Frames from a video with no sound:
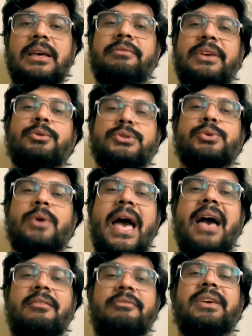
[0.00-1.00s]
we used to
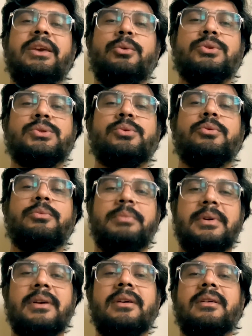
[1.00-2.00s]
have. We used to
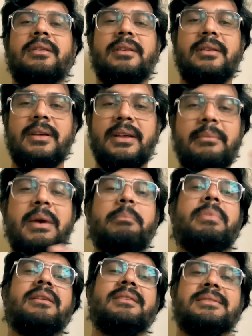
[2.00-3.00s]

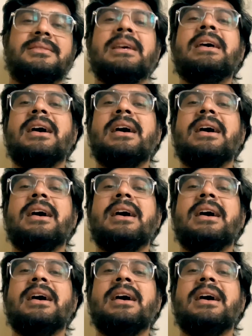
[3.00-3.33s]
remember this.